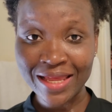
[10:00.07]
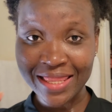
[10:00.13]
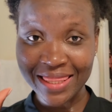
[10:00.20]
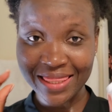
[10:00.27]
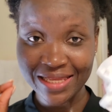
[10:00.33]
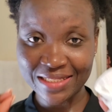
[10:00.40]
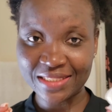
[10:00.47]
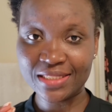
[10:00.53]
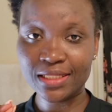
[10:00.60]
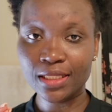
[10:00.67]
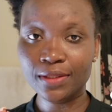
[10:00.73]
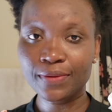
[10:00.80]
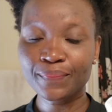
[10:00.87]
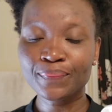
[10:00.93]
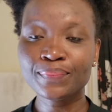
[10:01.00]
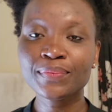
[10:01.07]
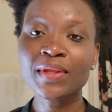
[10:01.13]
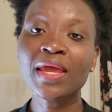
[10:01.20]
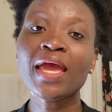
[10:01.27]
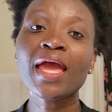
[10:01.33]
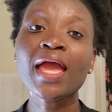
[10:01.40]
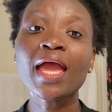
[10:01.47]
Listen,
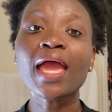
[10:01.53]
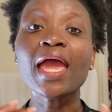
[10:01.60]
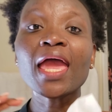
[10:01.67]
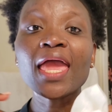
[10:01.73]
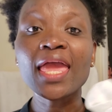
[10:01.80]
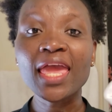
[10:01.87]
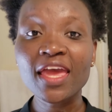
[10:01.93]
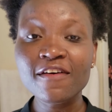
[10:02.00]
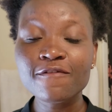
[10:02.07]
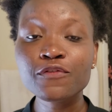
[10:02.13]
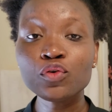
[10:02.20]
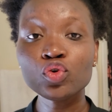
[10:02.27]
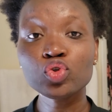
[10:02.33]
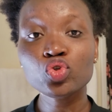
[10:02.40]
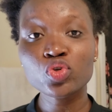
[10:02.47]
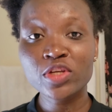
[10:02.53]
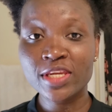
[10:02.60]
if you do